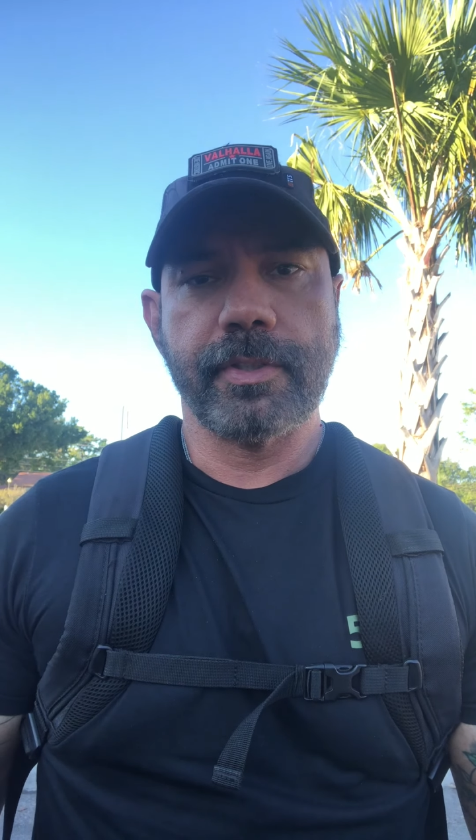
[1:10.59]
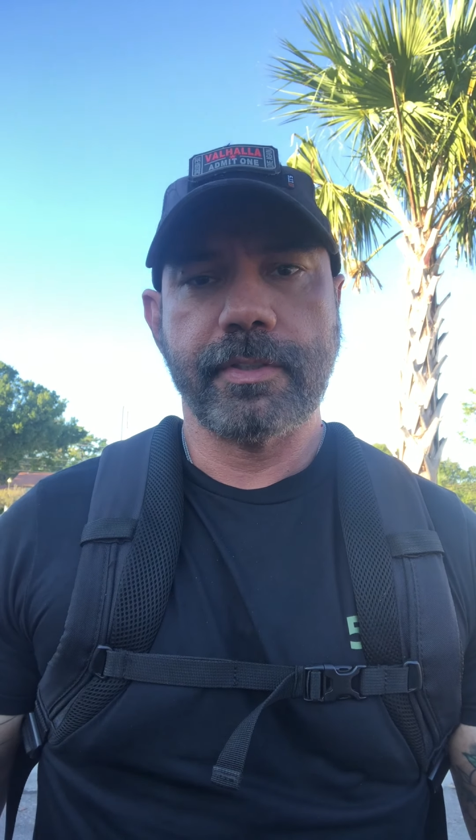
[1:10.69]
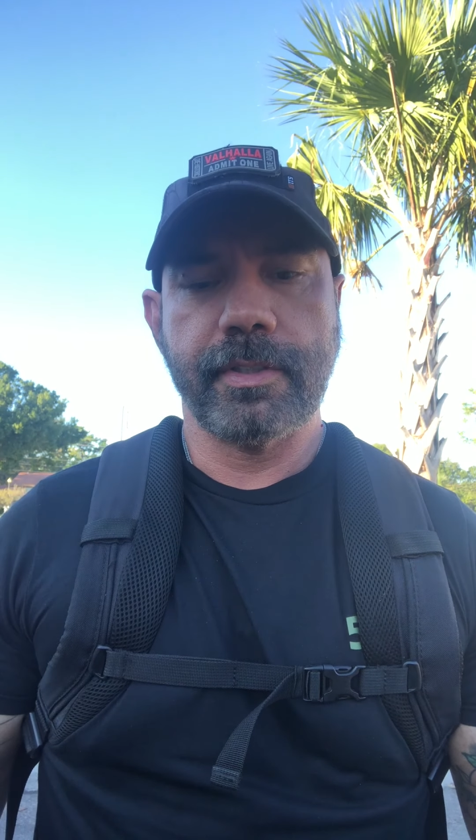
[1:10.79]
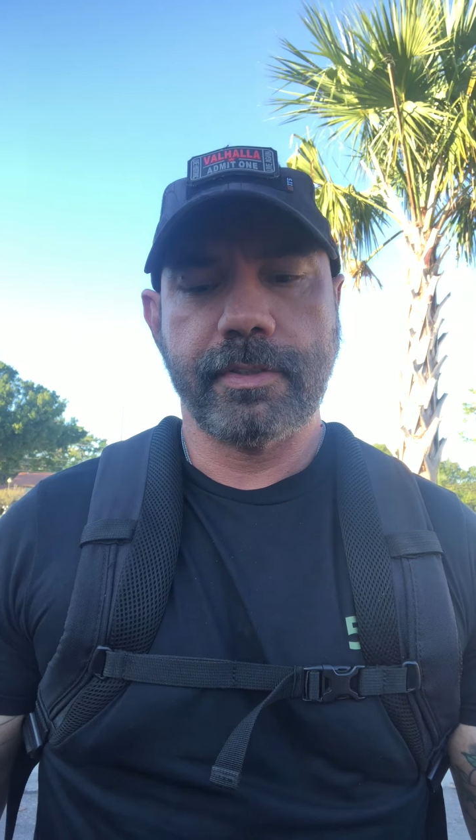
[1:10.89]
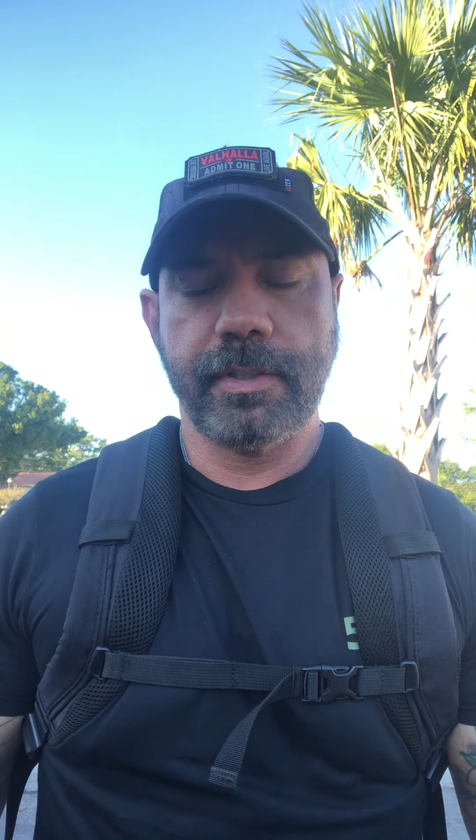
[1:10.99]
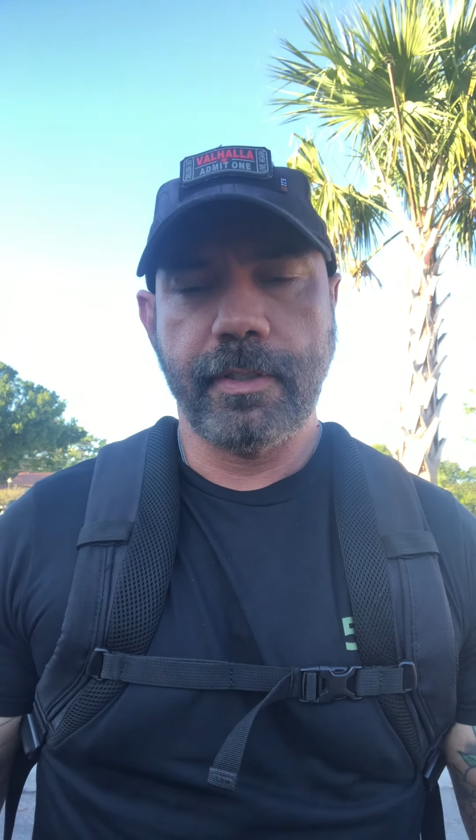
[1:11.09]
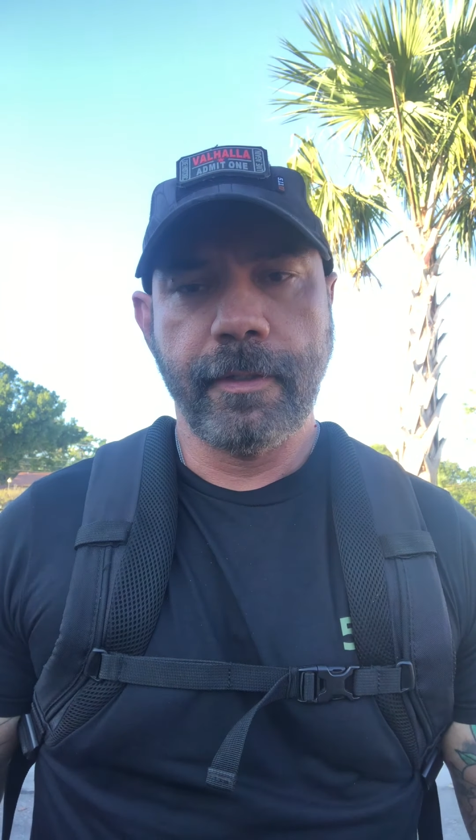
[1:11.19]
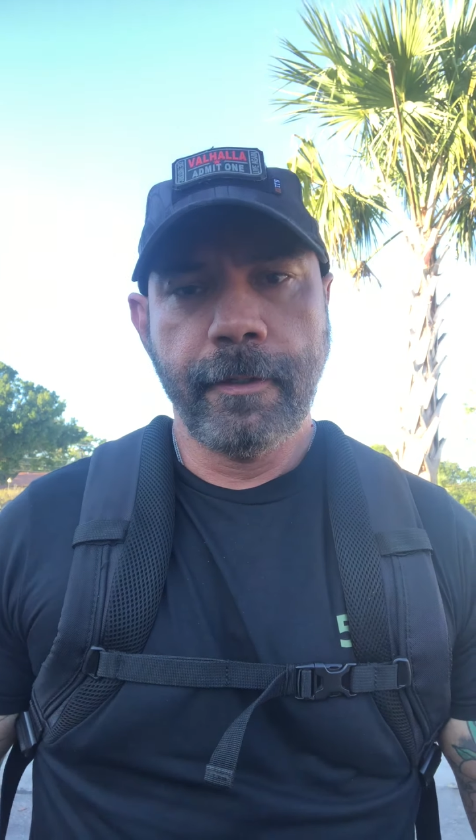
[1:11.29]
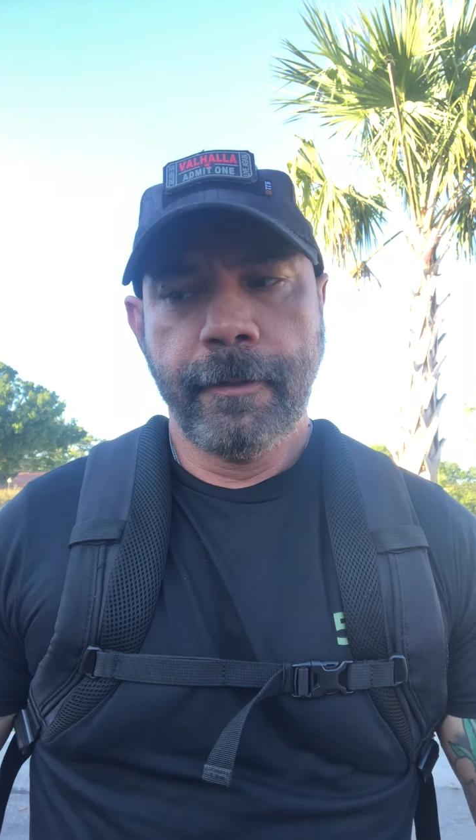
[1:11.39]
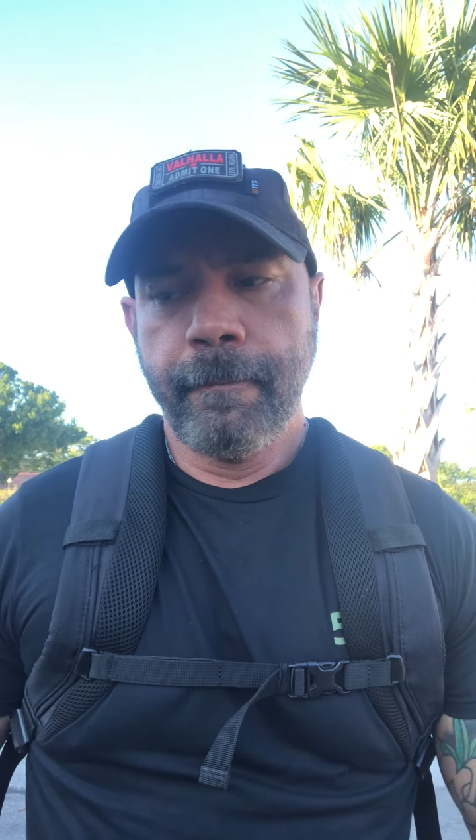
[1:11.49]
exists here.
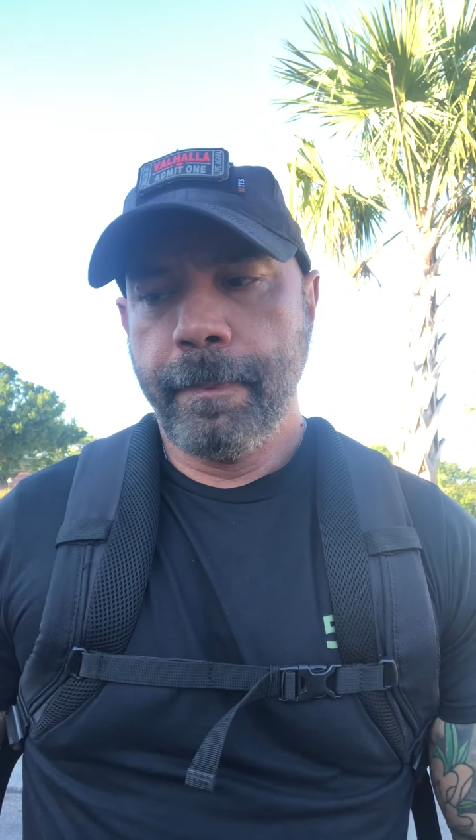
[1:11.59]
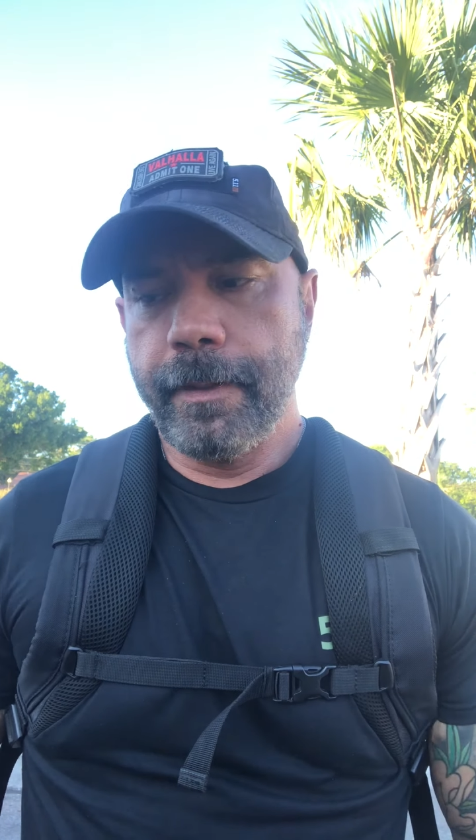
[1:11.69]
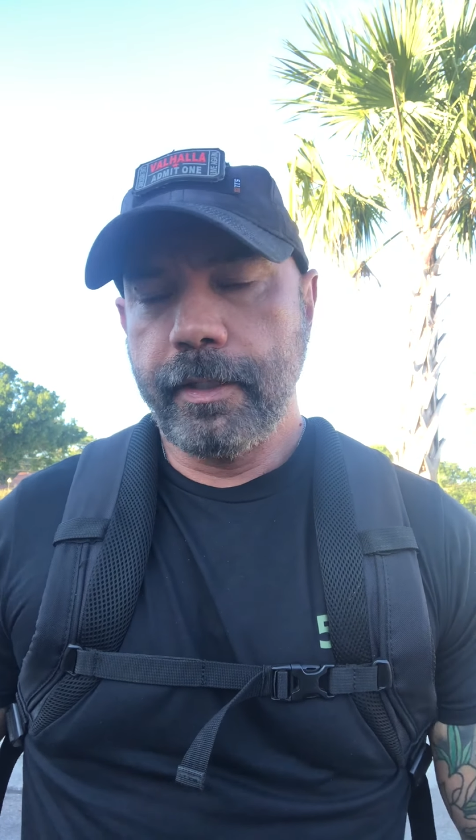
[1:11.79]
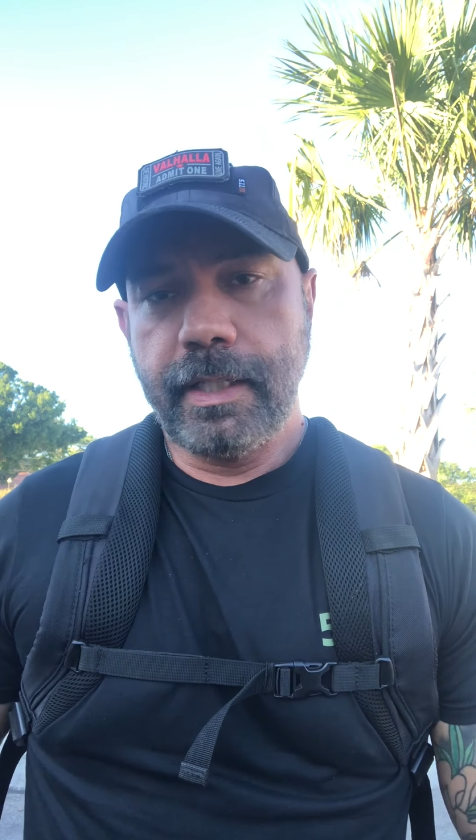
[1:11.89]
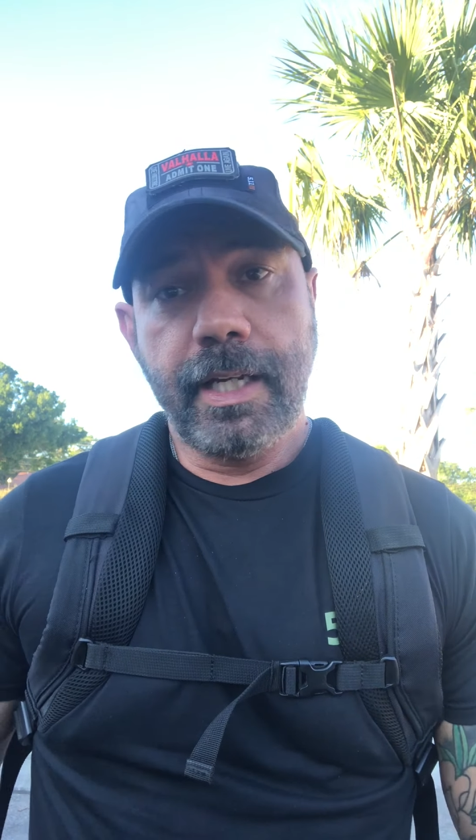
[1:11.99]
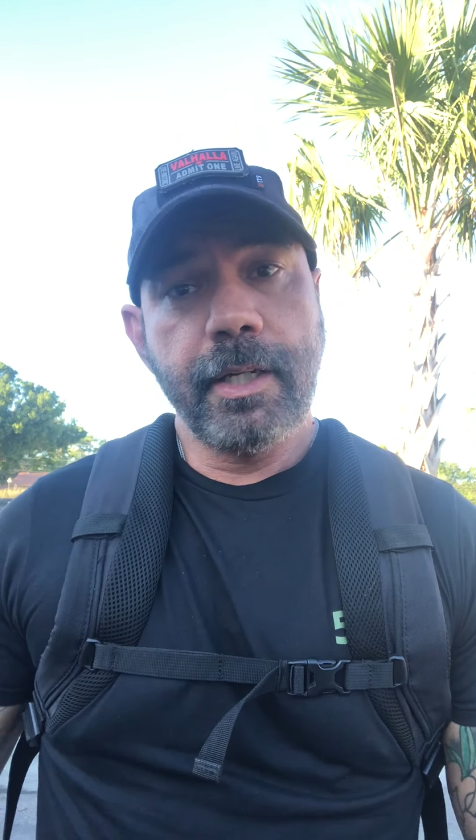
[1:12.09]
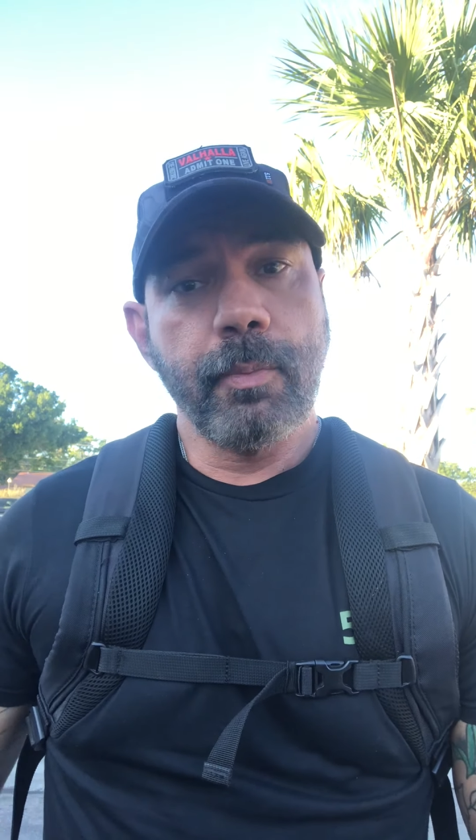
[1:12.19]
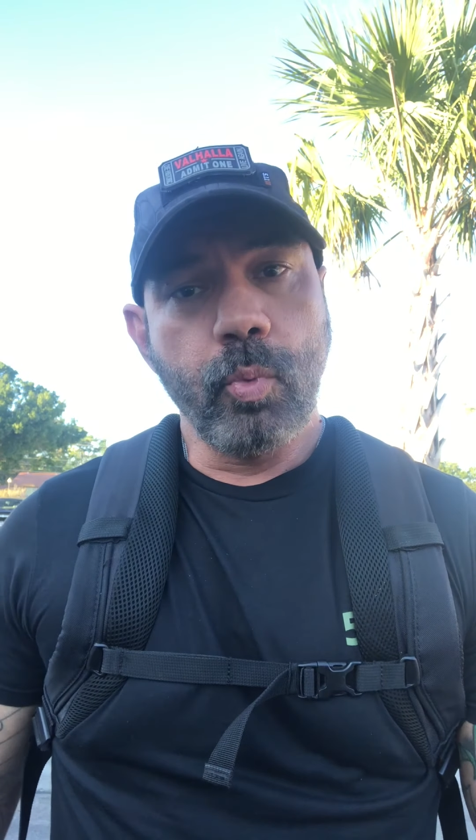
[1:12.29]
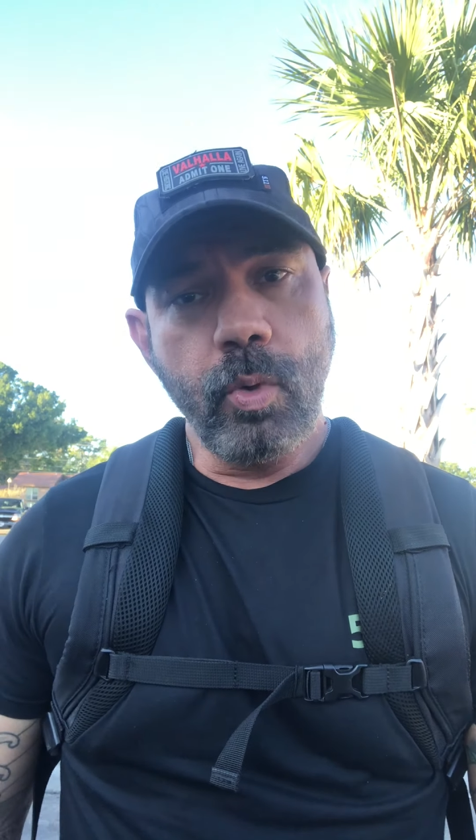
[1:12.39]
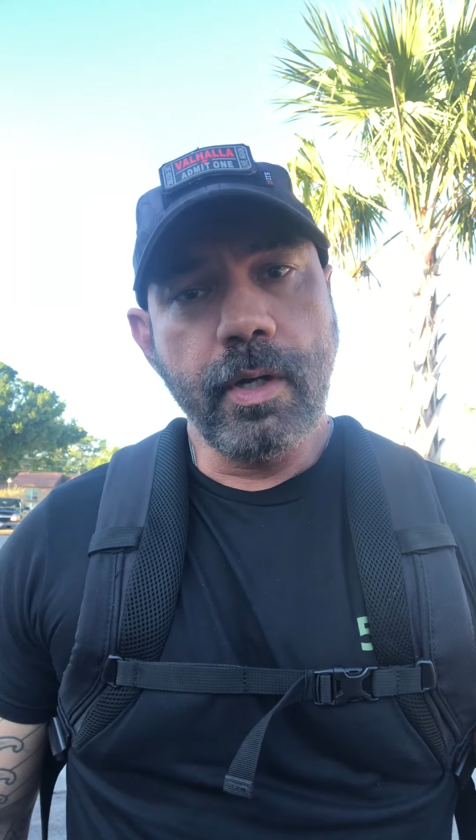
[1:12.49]
Now, guy
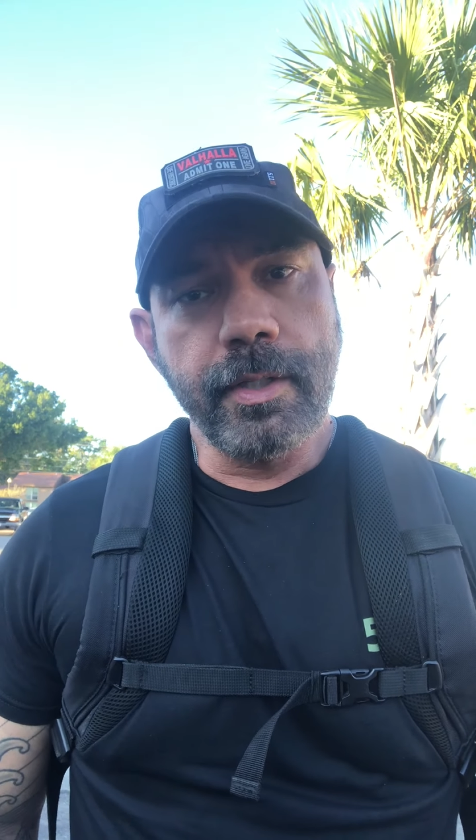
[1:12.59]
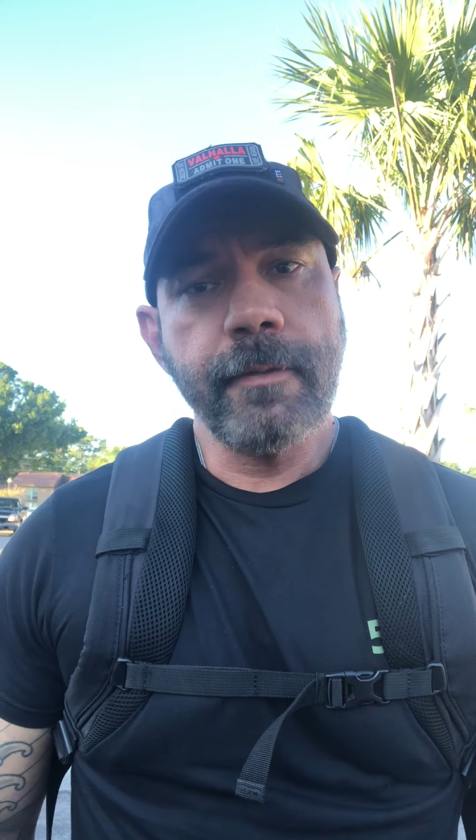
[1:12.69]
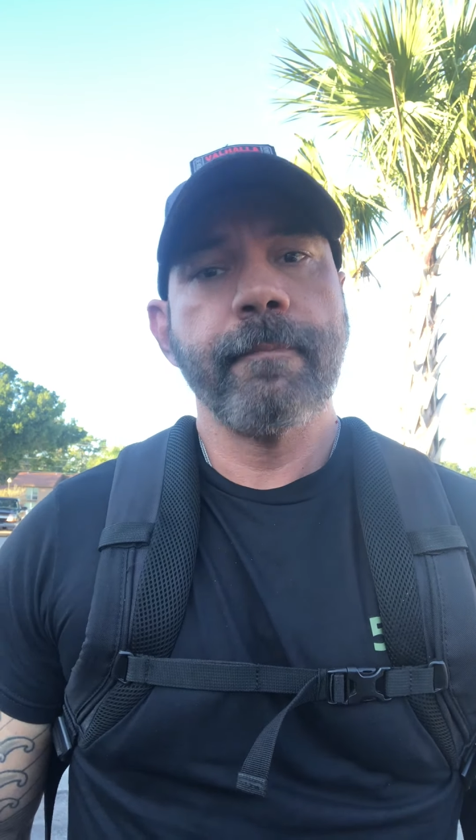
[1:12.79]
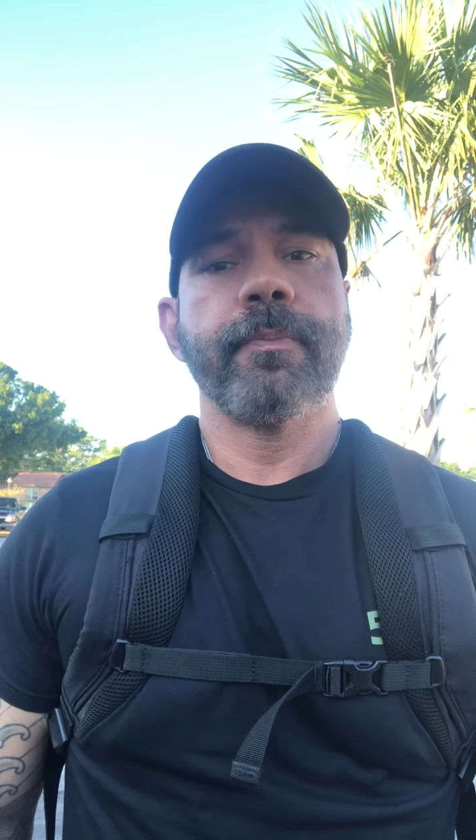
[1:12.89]
number 1